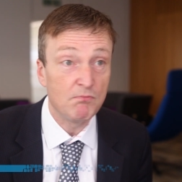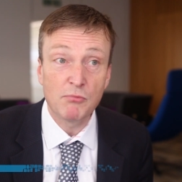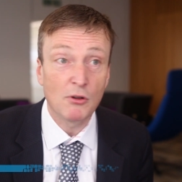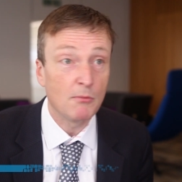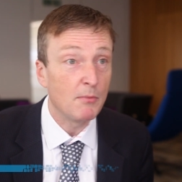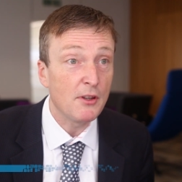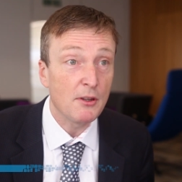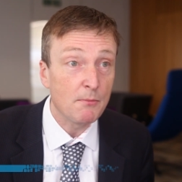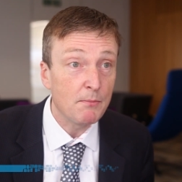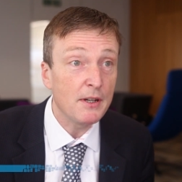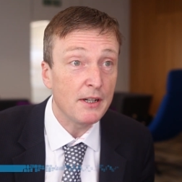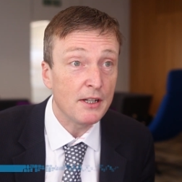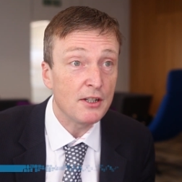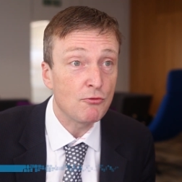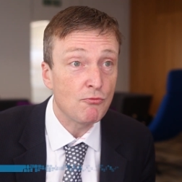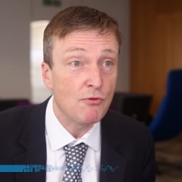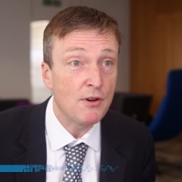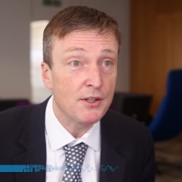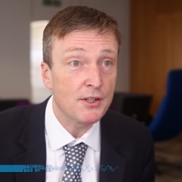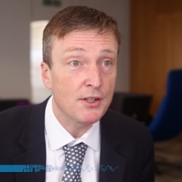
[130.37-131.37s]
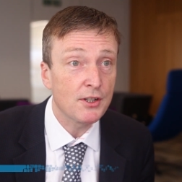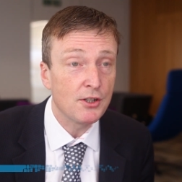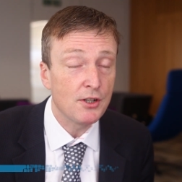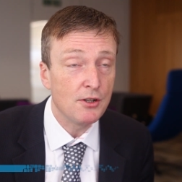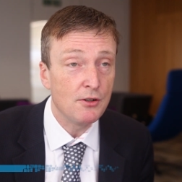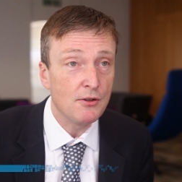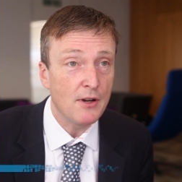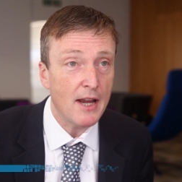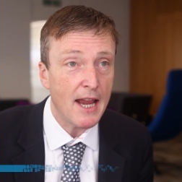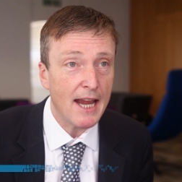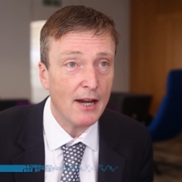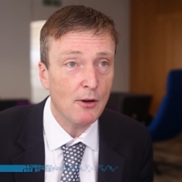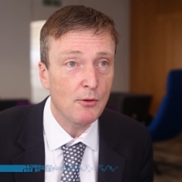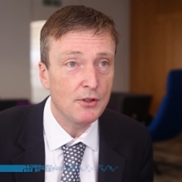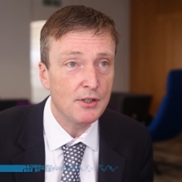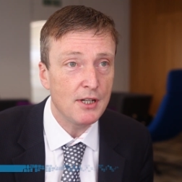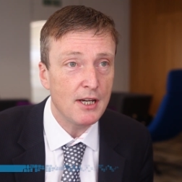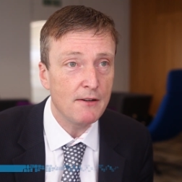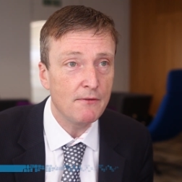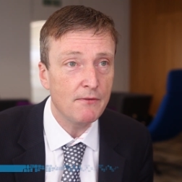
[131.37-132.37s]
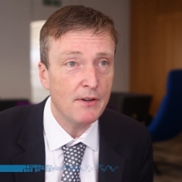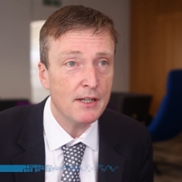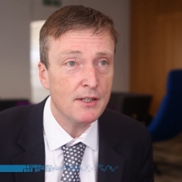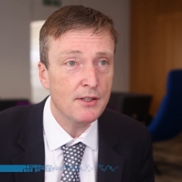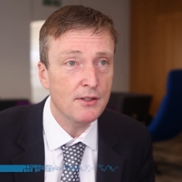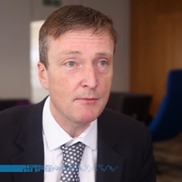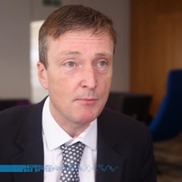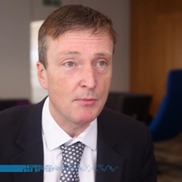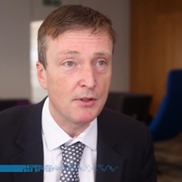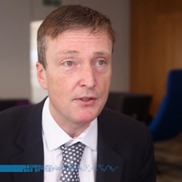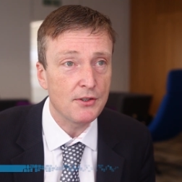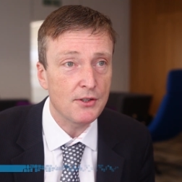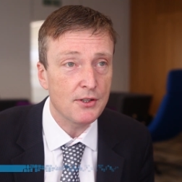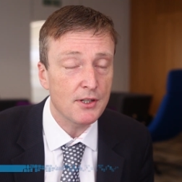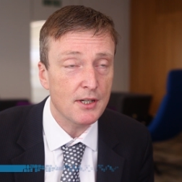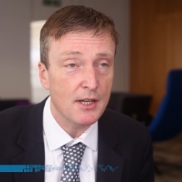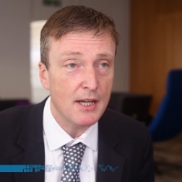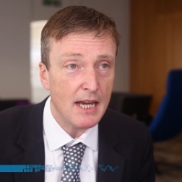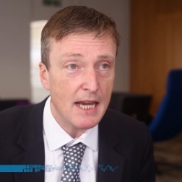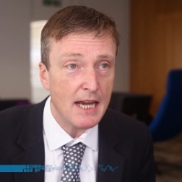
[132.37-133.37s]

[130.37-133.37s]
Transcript: probably the biggest risk to equity investments.